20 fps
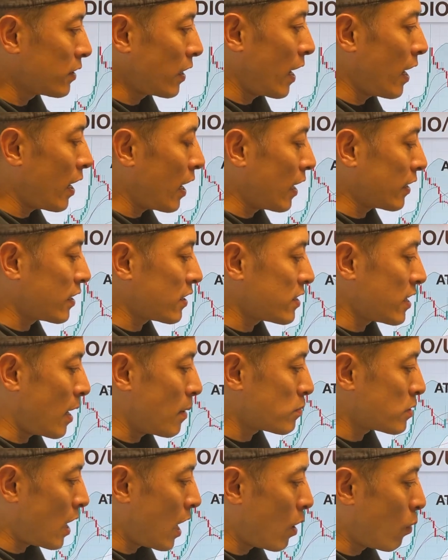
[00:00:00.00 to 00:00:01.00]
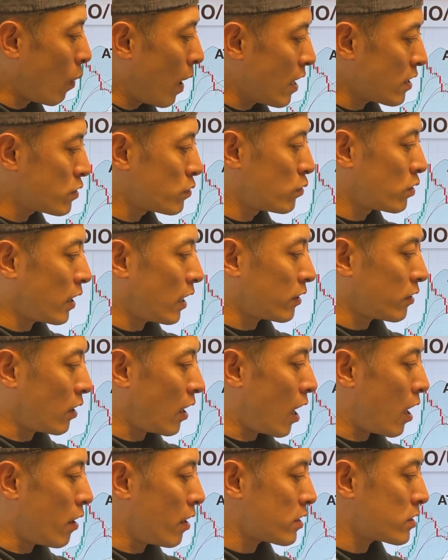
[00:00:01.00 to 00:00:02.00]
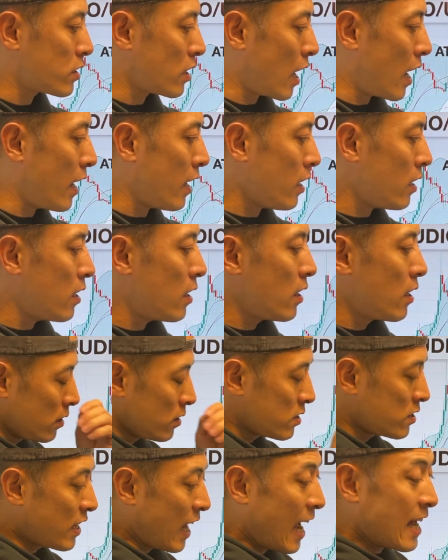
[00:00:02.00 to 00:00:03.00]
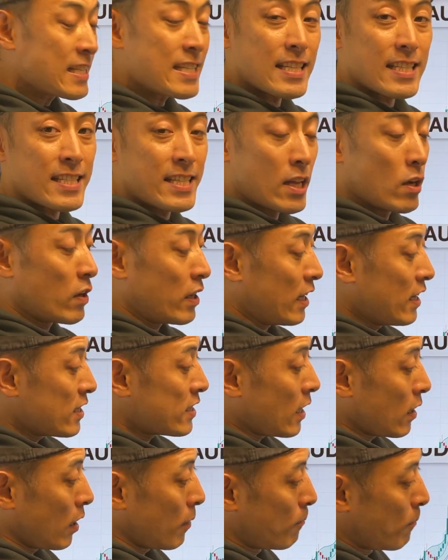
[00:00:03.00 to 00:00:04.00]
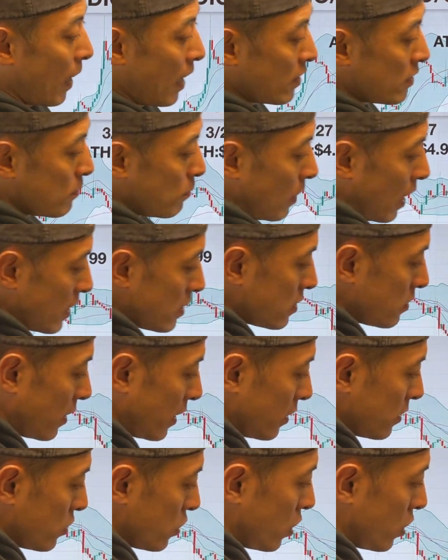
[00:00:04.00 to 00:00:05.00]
Then at the same time, once you look at the RSI, stats still inside the band price range